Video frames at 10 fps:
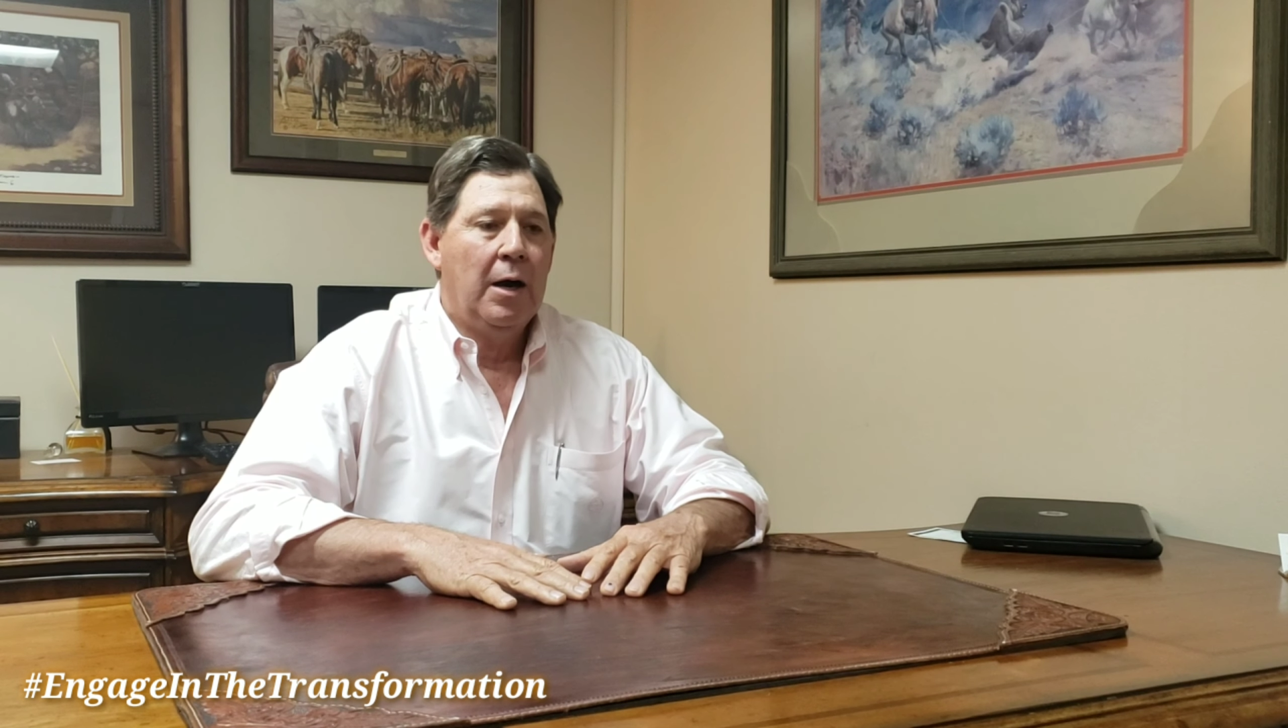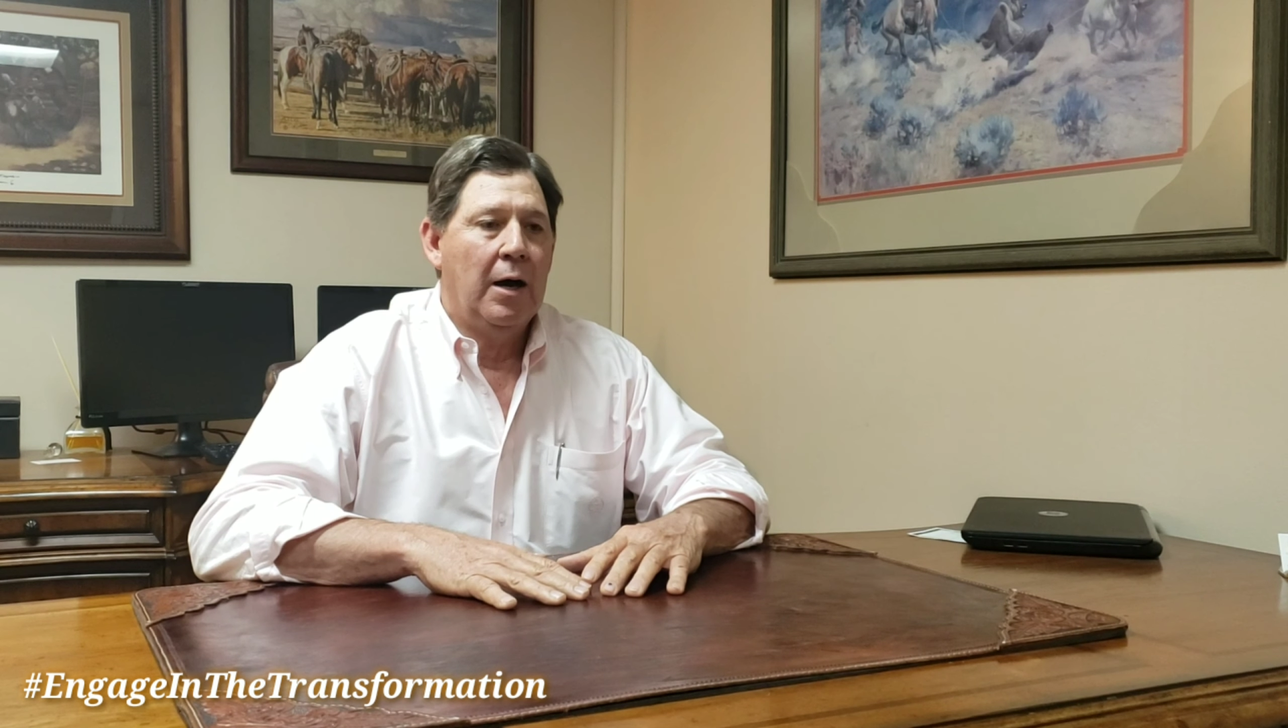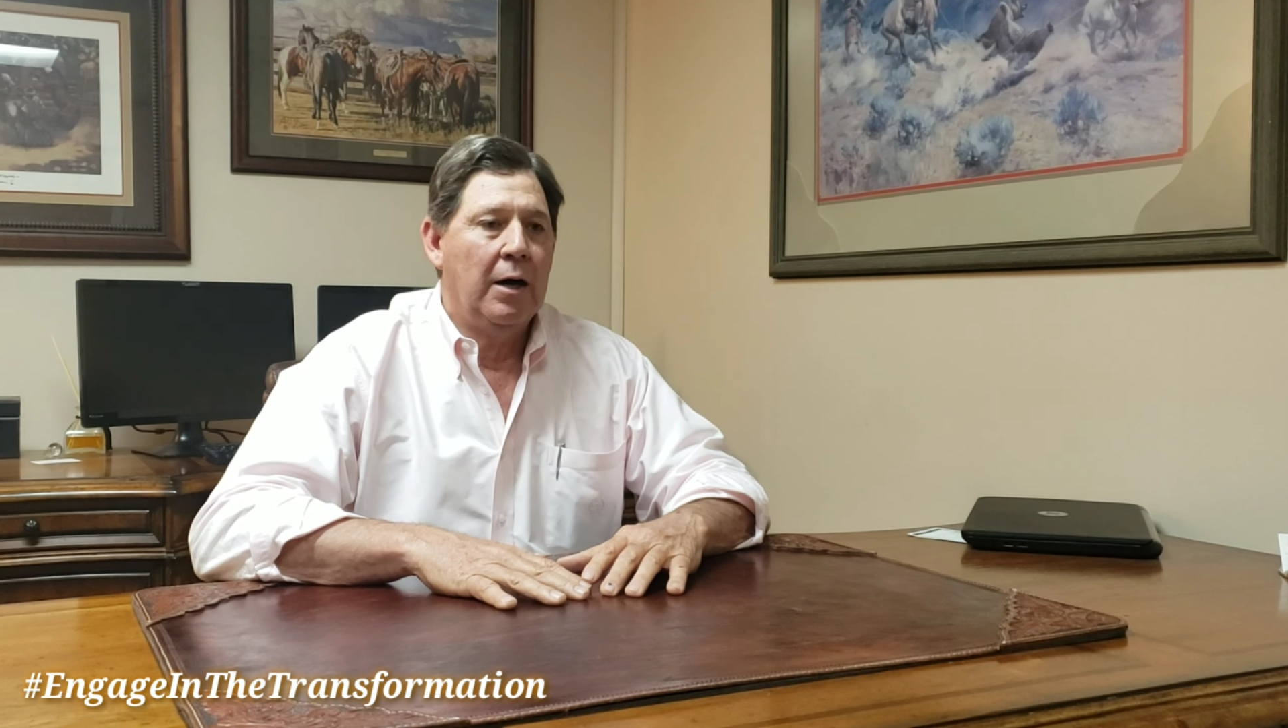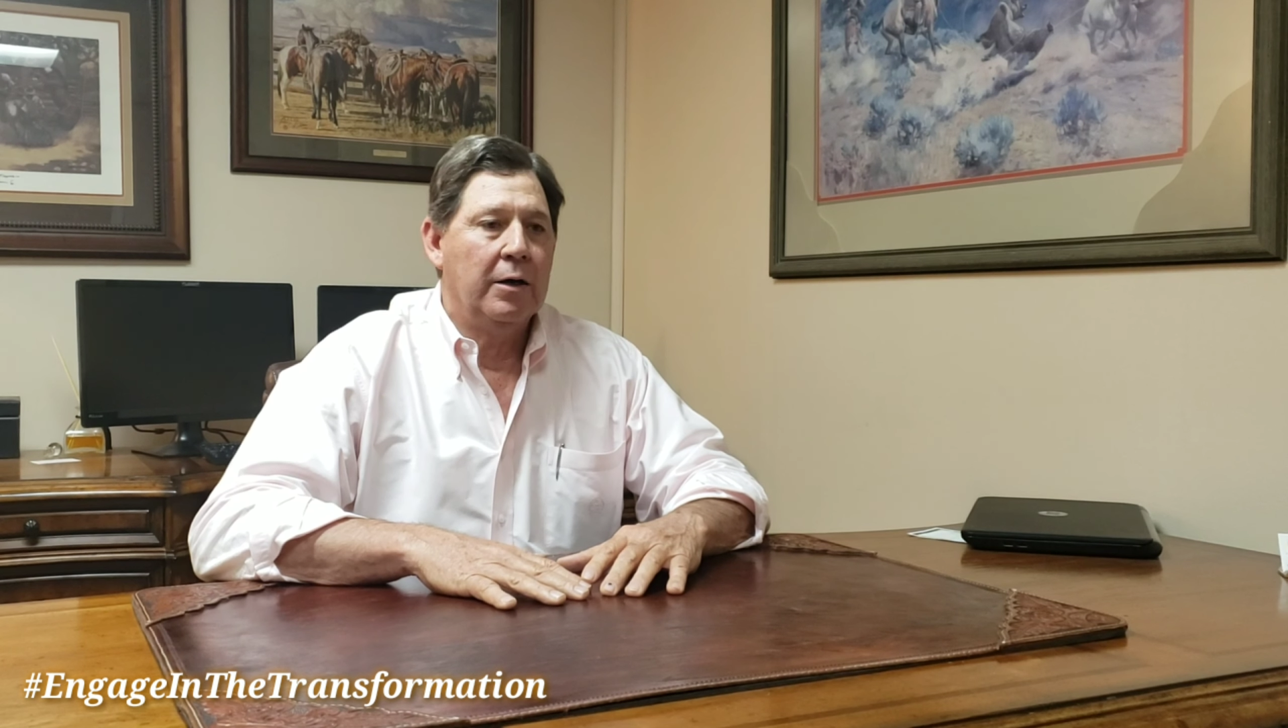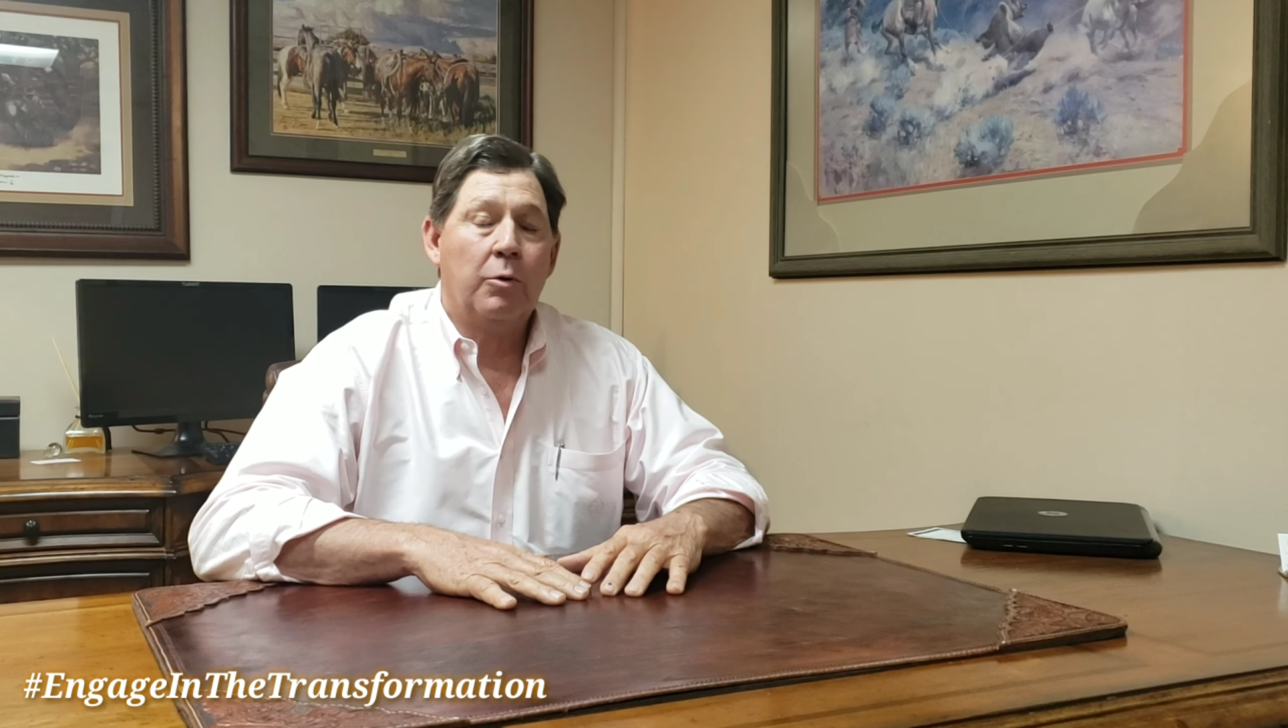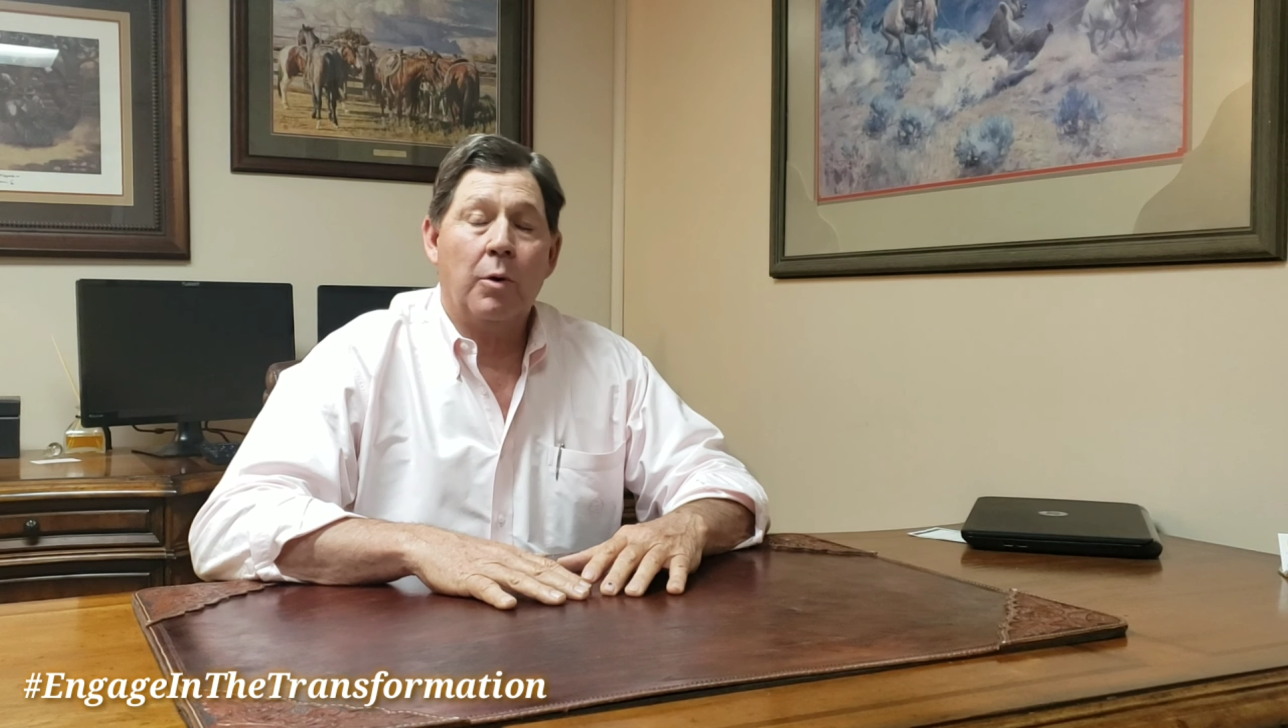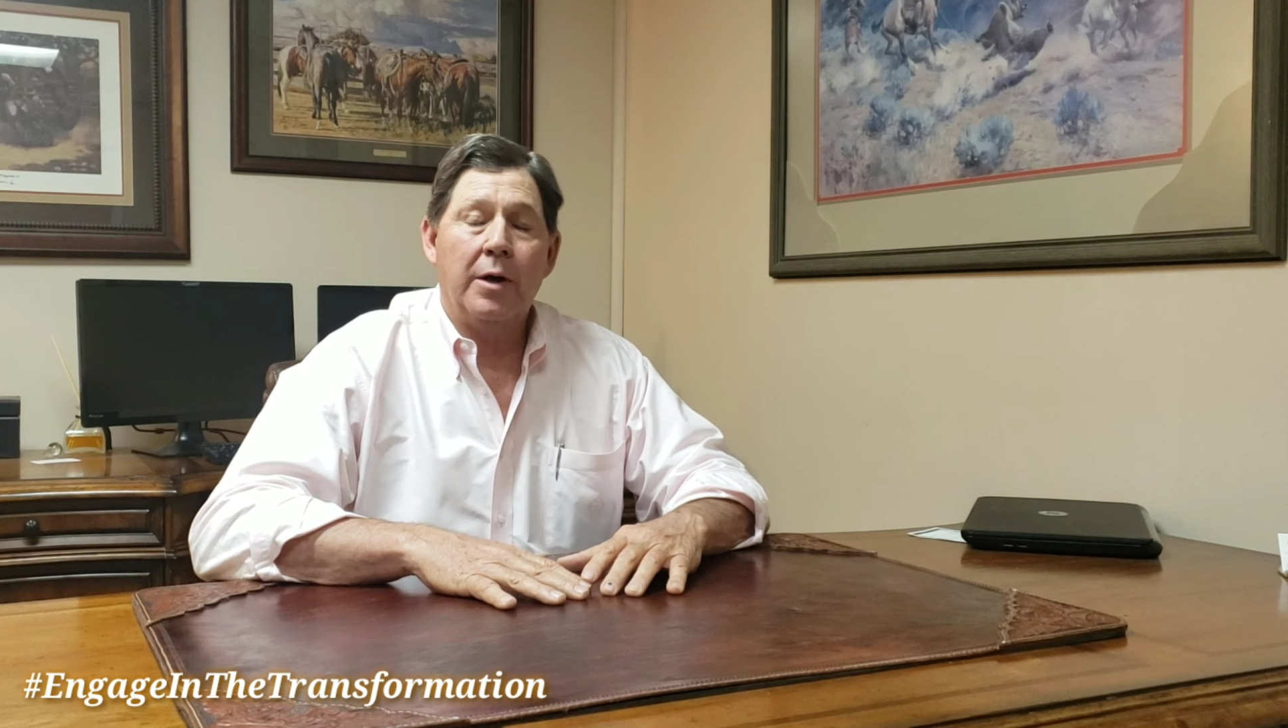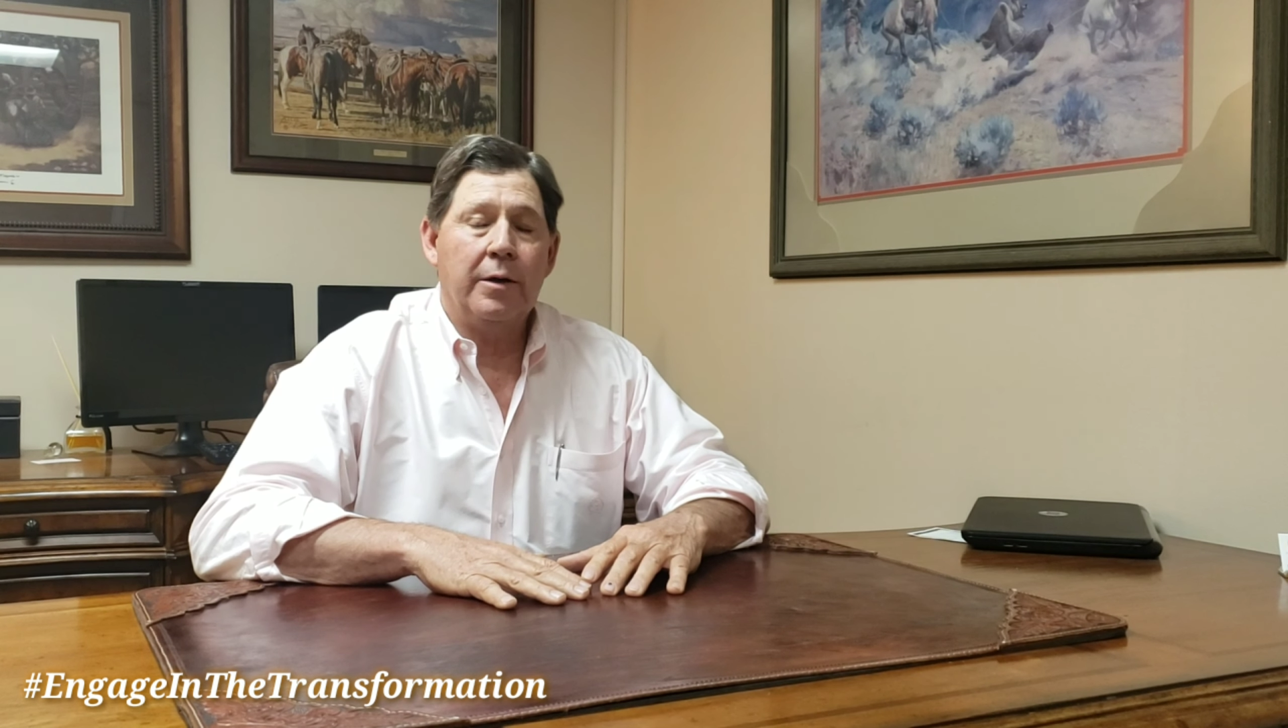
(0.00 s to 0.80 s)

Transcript: Uh, great